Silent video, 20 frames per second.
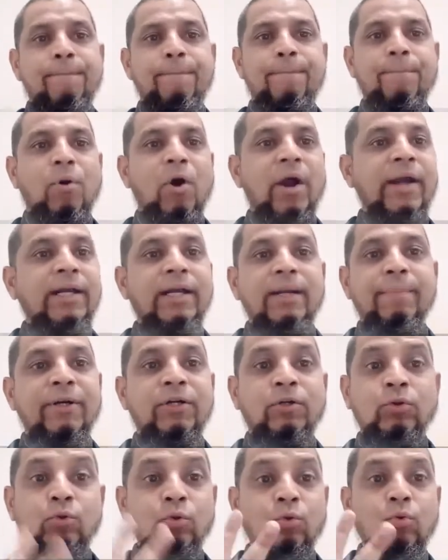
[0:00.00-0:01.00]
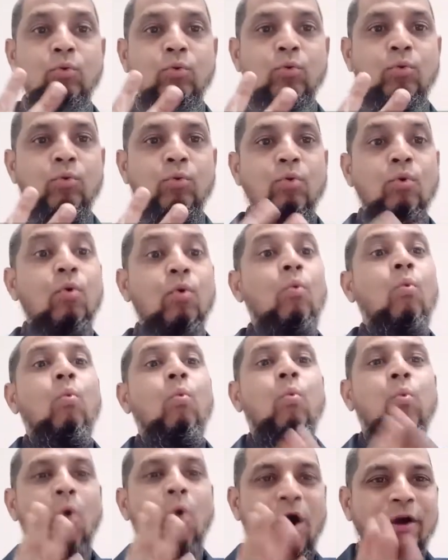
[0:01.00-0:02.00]
Point number 2.
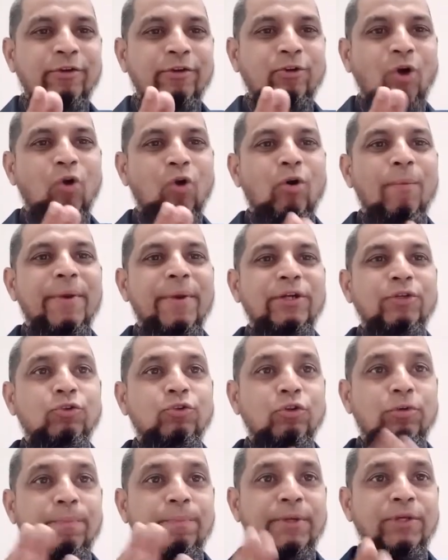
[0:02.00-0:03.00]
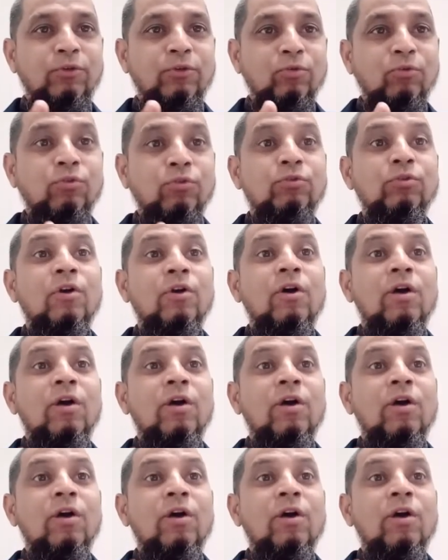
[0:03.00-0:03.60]
What document should be used